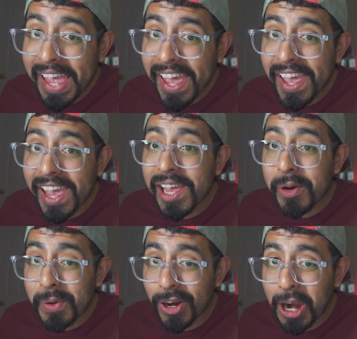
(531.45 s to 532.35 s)
hey,
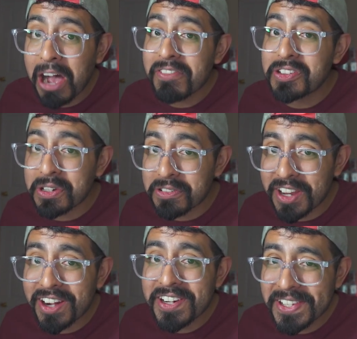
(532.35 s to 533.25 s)
we are off to a
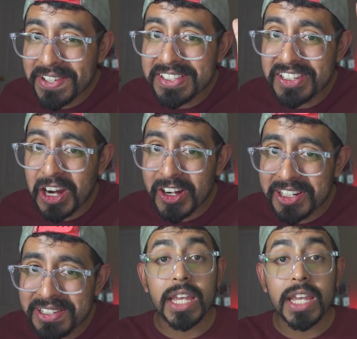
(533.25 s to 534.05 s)
very good start.